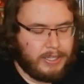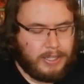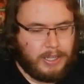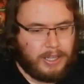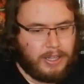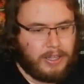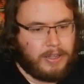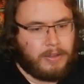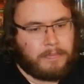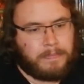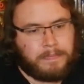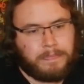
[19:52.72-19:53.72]

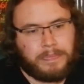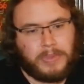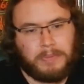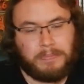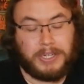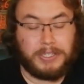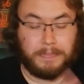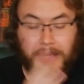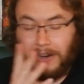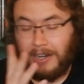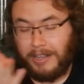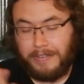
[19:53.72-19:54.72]
But it's a
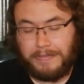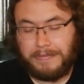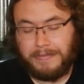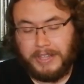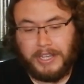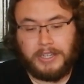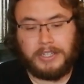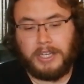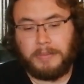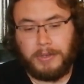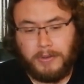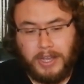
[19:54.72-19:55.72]
parody of the
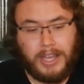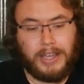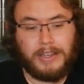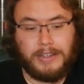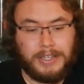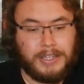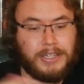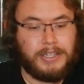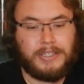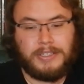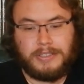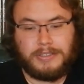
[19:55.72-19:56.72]
NWA.
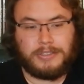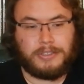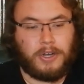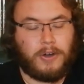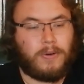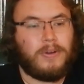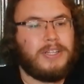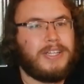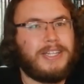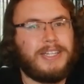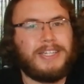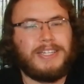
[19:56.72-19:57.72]
So,
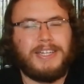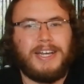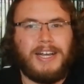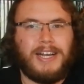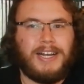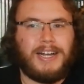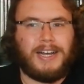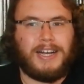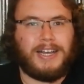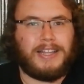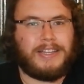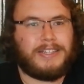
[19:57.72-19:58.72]

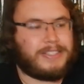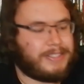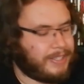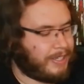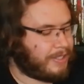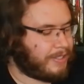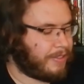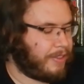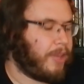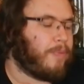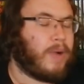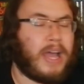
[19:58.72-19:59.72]
it's
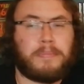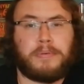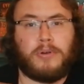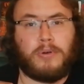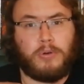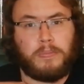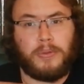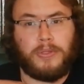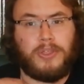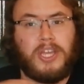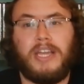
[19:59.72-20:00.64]
the rap group, the